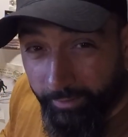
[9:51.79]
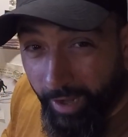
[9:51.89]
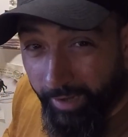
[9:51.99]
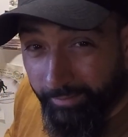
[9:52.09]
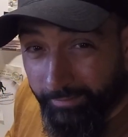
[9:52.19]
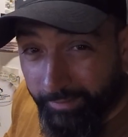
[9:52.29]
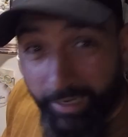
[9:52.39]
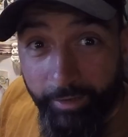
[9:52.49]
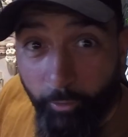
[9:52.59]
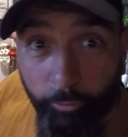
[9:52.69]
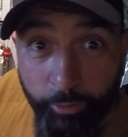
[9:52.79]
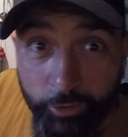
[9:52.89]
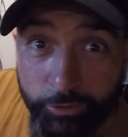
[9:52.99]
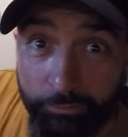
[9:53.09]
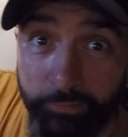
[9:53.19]
All right, gotta go.
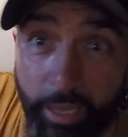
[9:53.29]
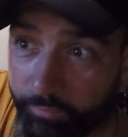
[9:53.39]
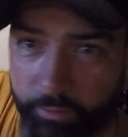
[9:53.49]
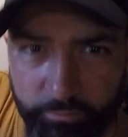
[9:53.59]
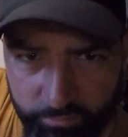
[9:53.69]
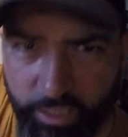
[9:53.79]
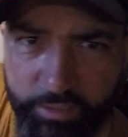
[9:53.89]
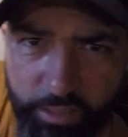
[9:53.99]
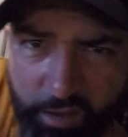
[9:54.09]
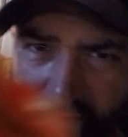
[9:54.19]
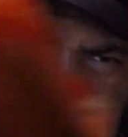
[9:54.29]
Peace. Have some. Taste it.